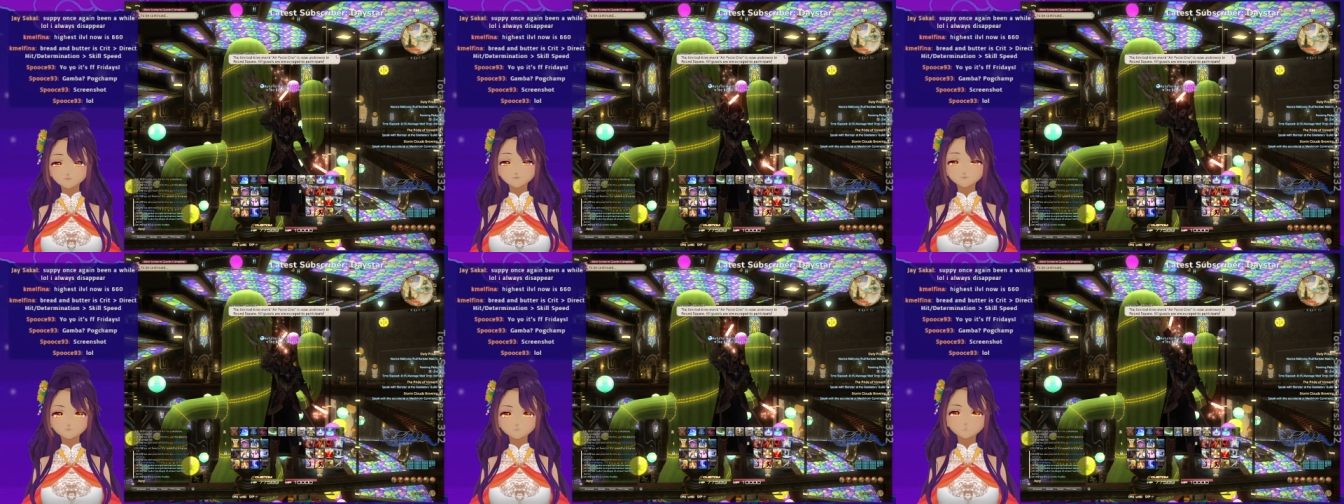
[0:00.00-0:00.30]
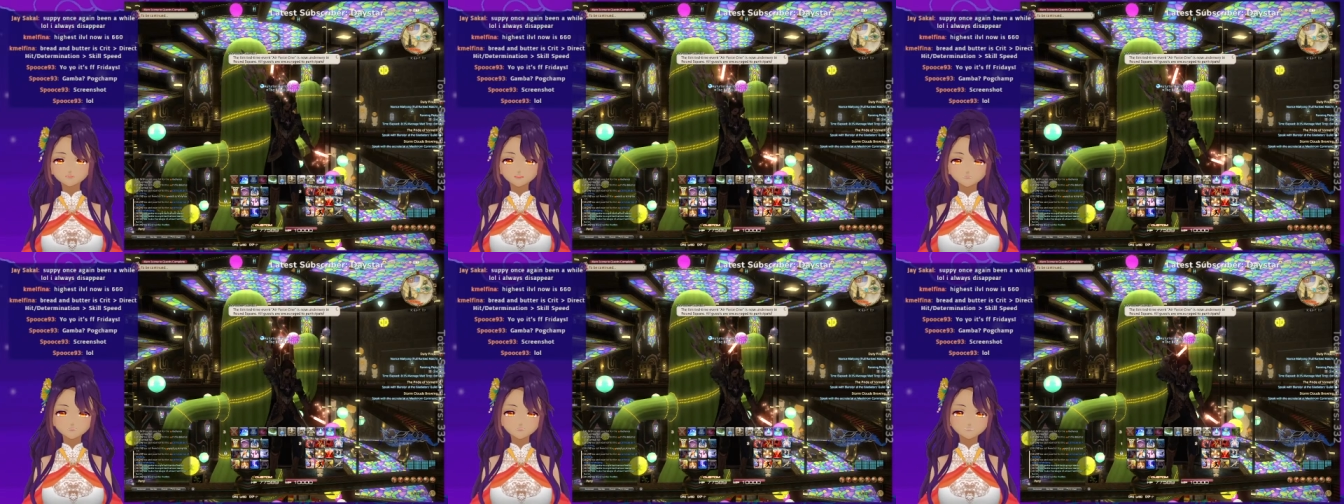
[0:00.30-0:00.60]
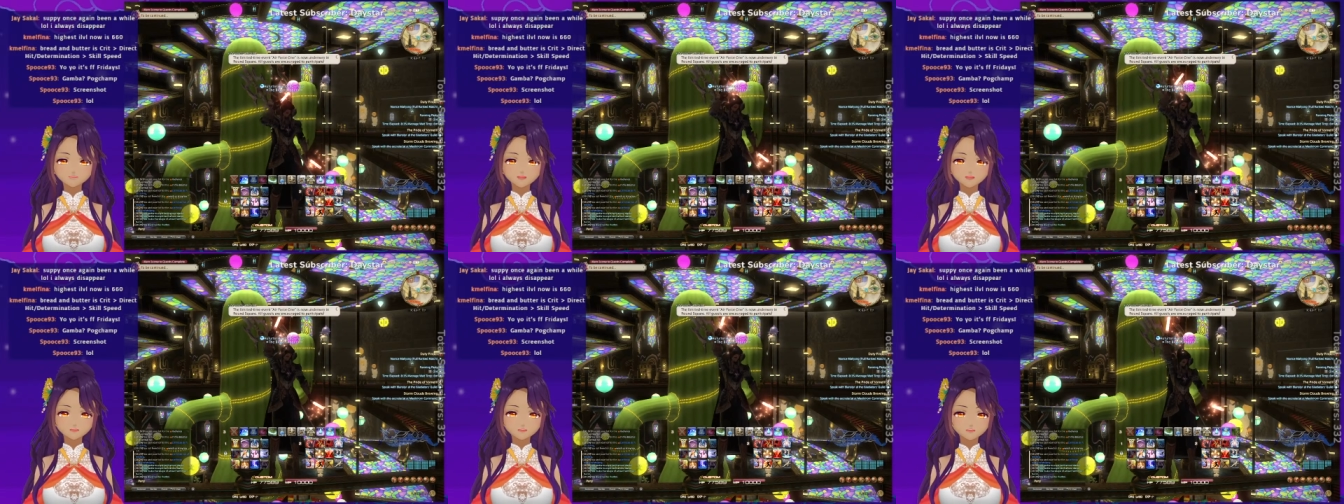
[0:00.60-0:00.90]
Air Force One's
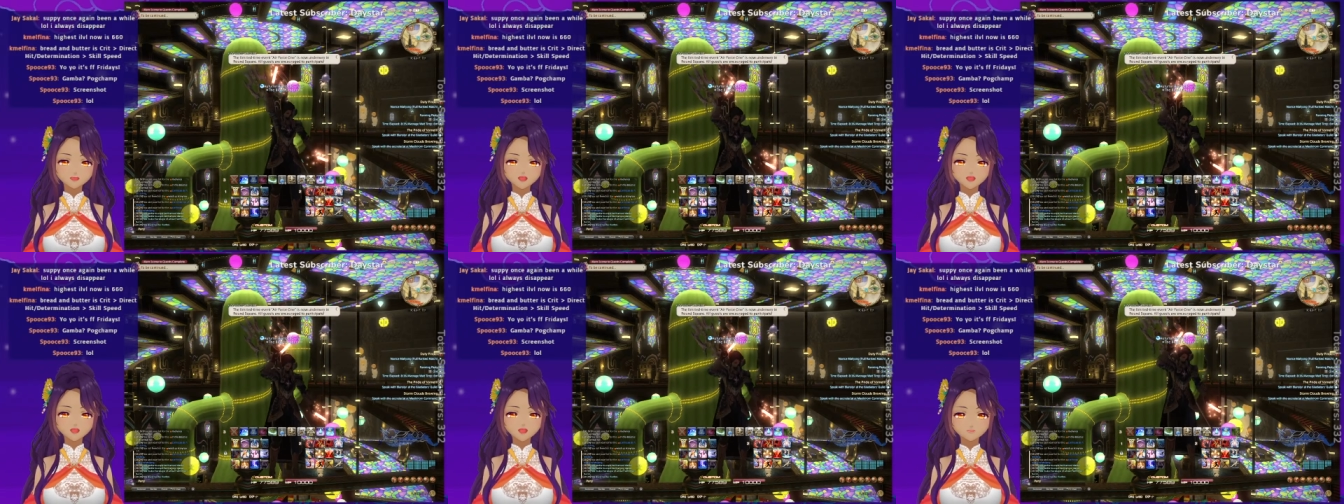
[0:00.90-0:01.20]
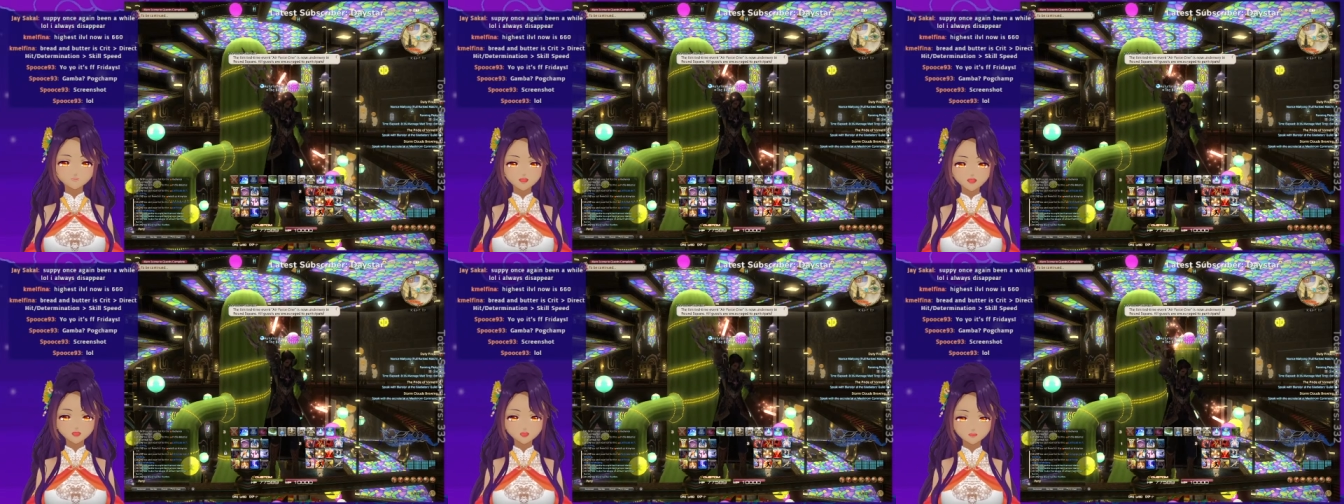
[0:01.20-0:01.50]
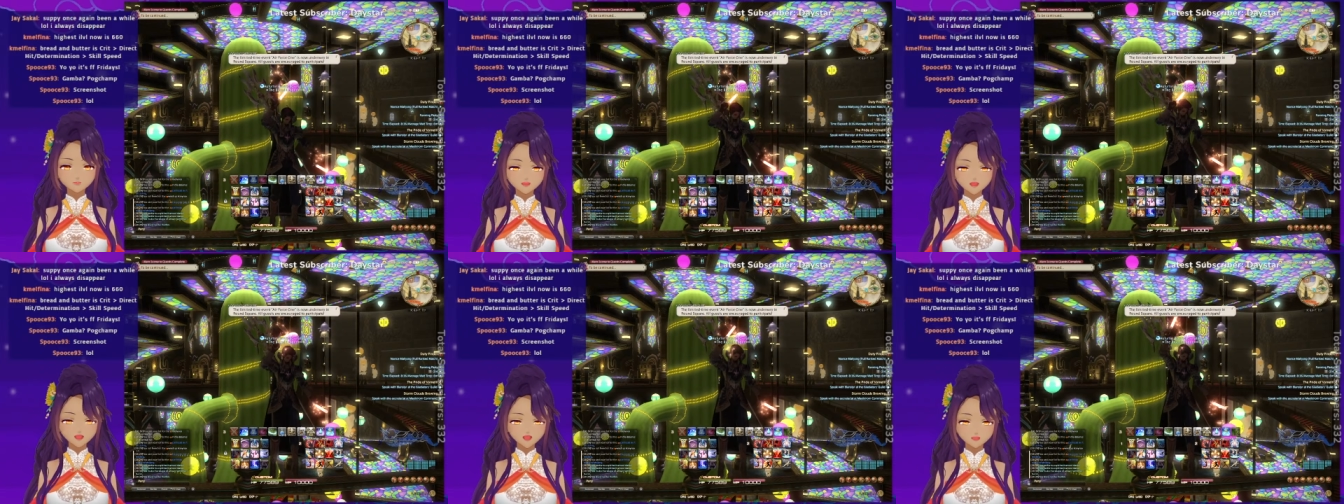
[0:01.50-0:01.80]
here! But
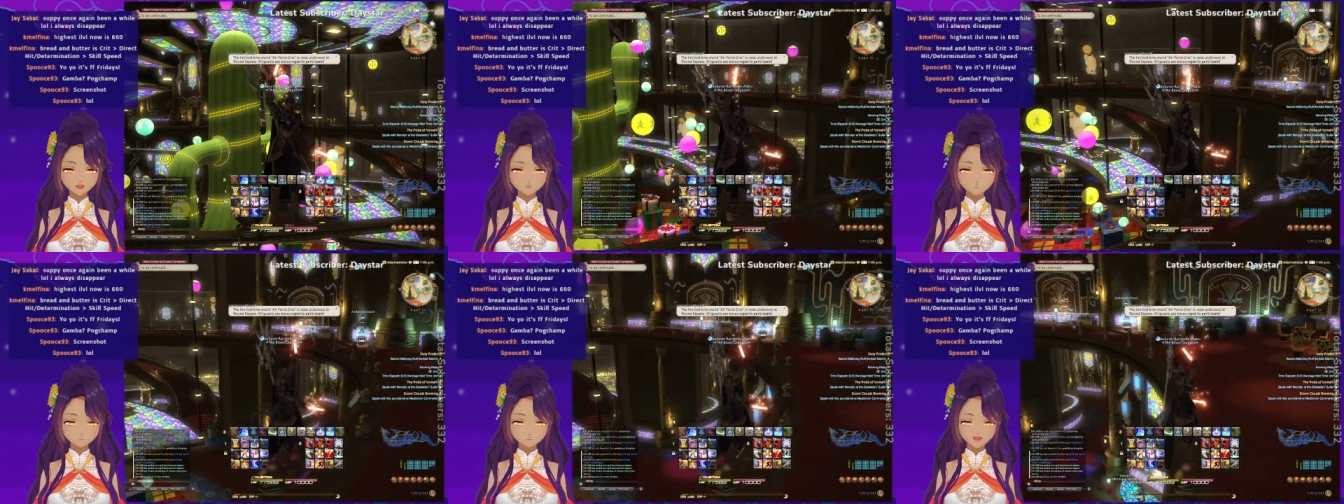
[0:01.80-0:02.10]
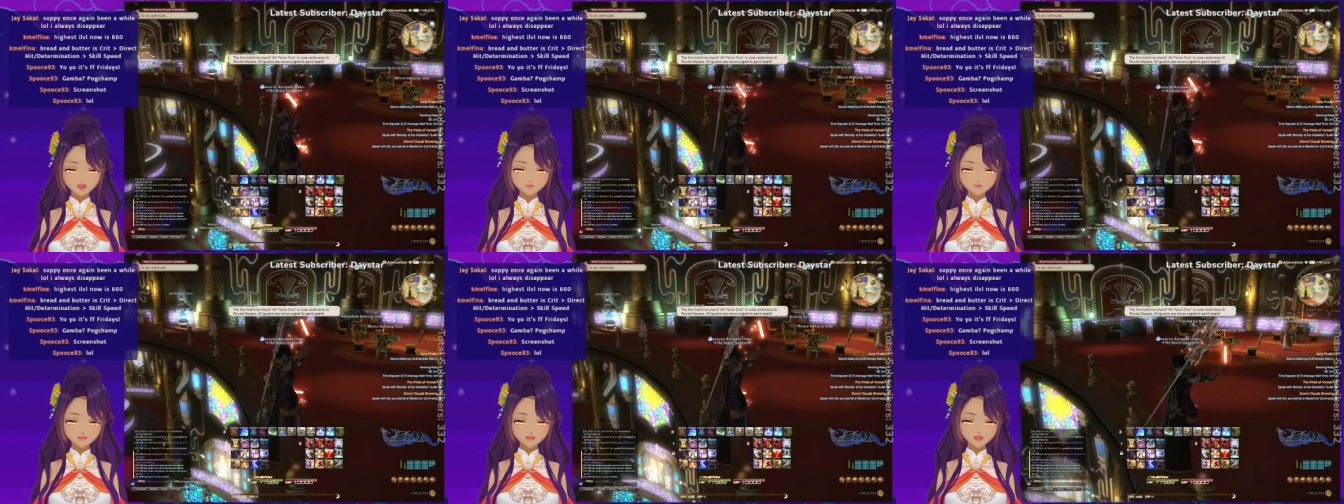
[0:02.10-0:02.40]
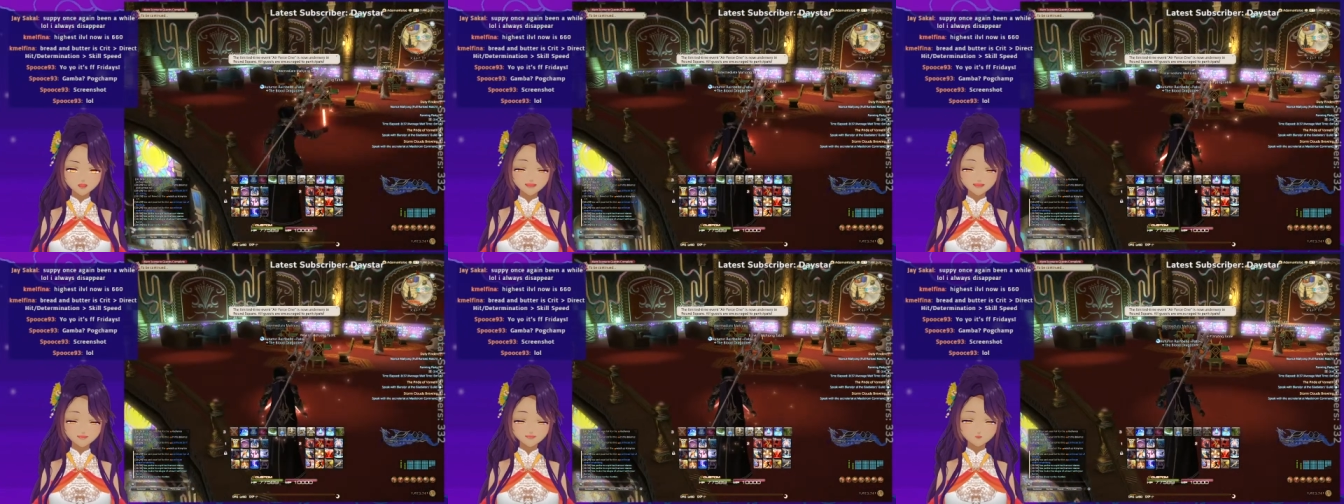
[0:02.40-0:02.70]
I'm stuck in a
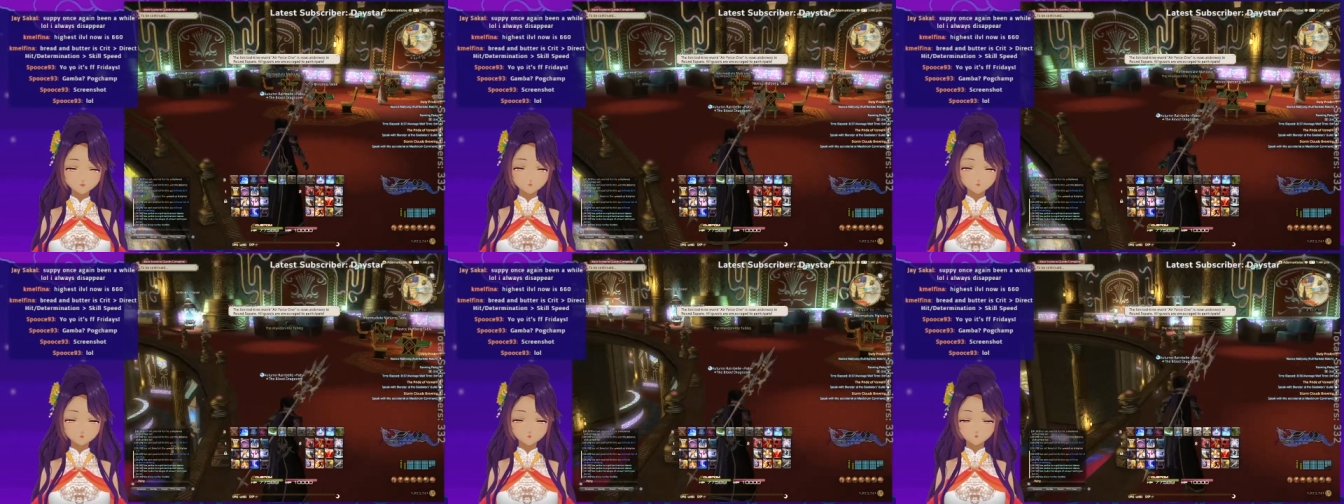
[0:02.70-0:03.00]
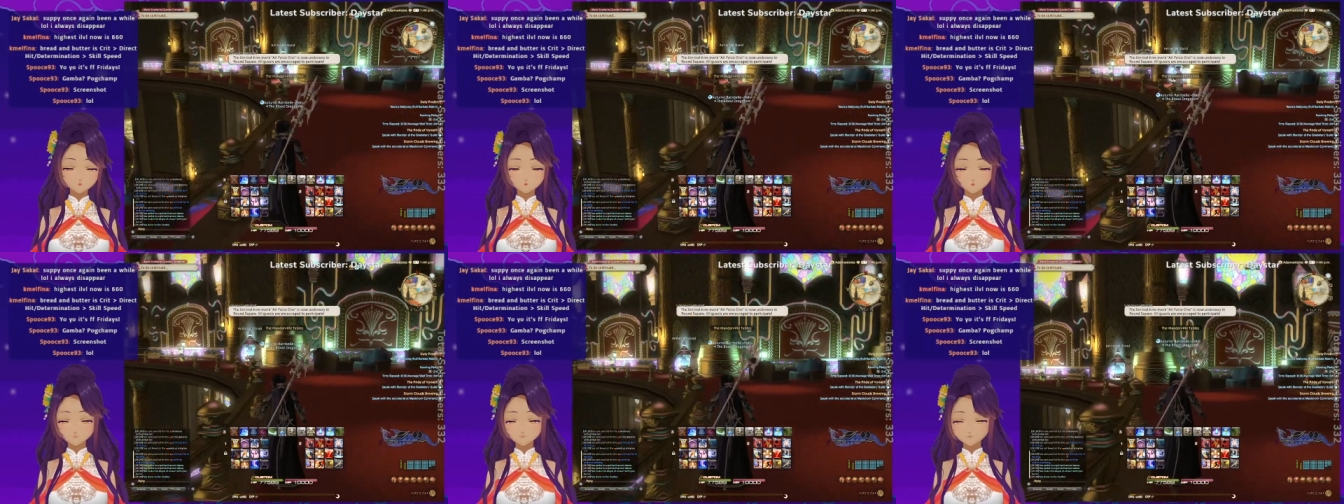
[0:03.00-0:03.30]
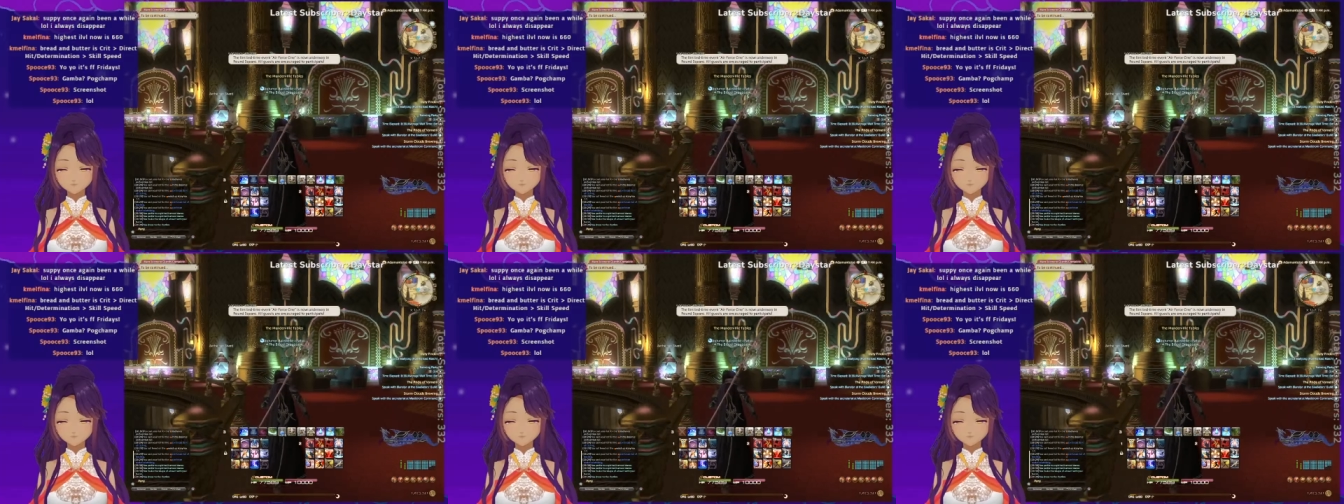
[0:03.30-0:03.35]
queue!